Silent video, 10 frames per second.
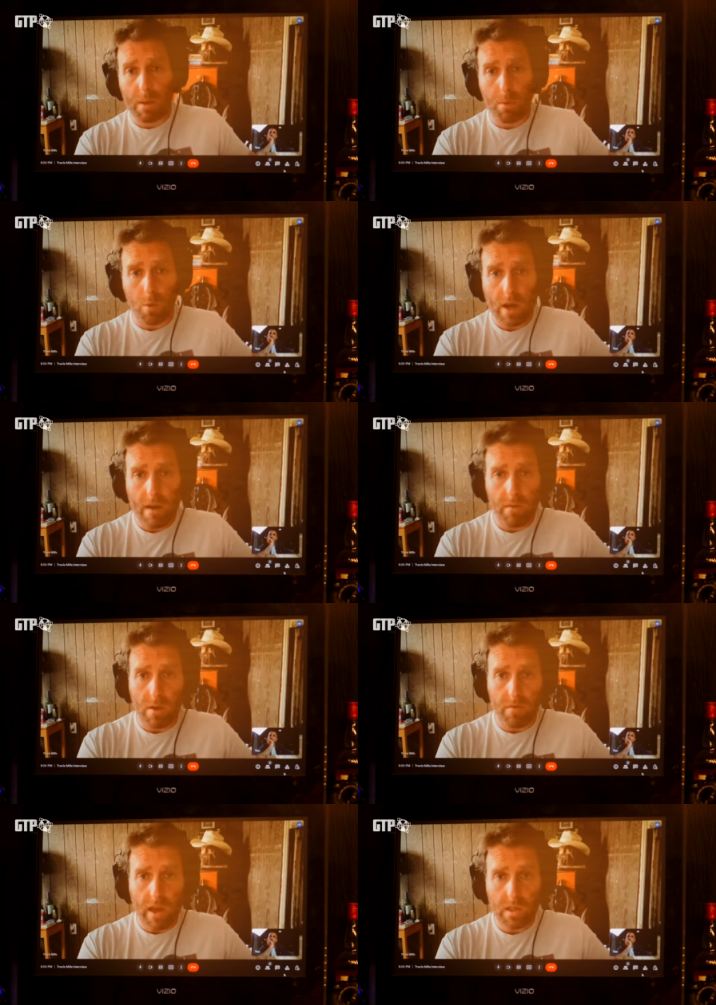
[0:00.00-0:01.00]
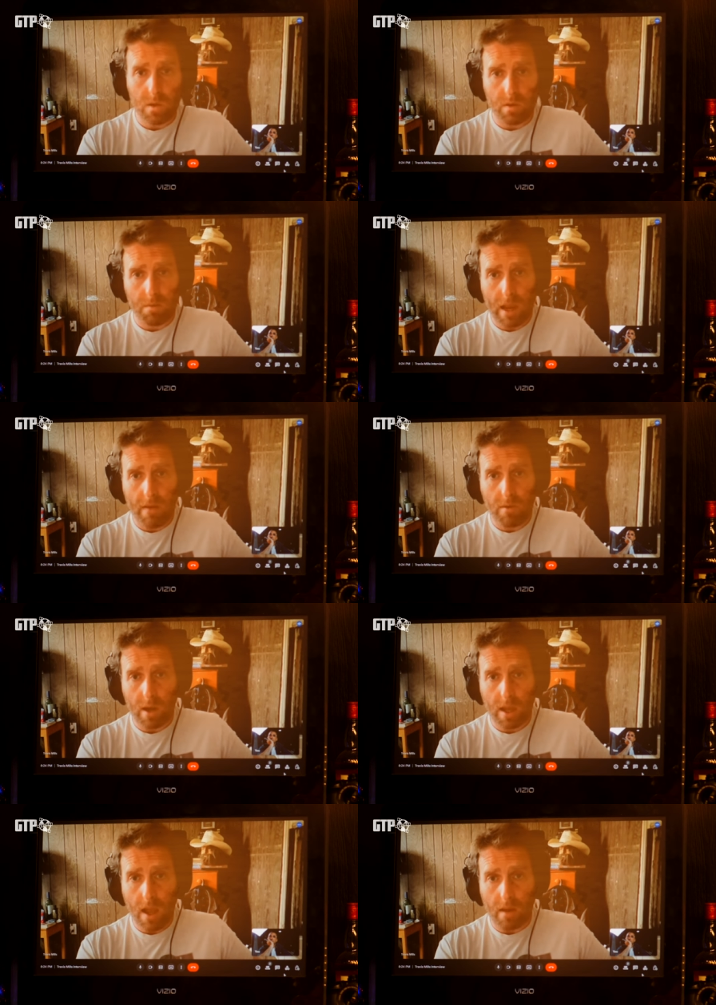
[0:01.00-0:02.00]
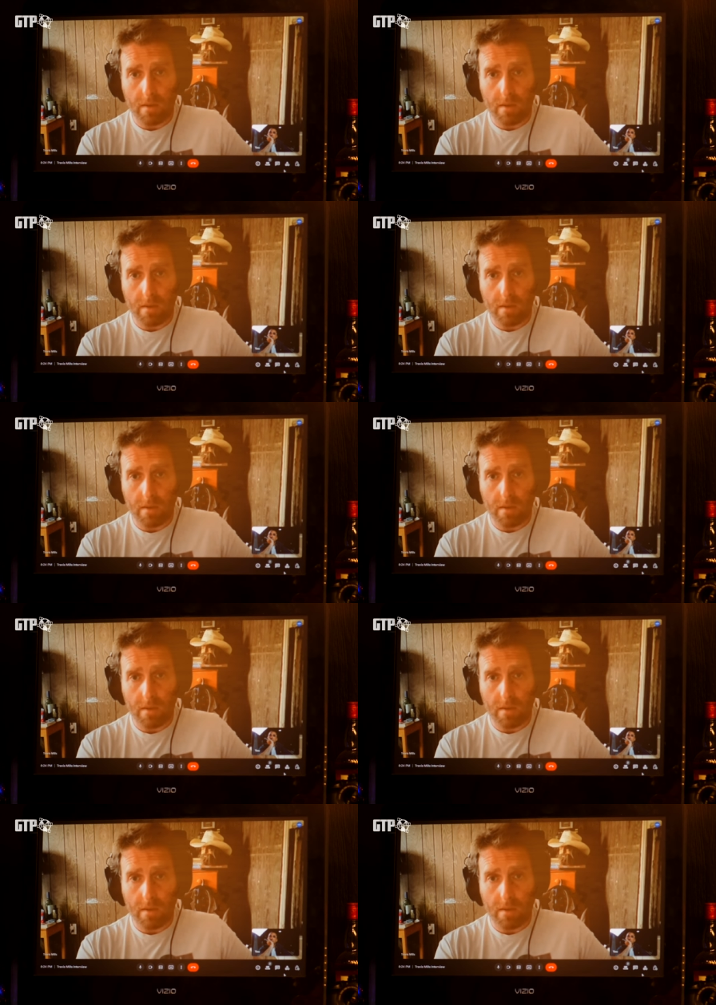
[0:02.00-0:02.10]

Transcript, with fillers: people would ever invest with me ever again.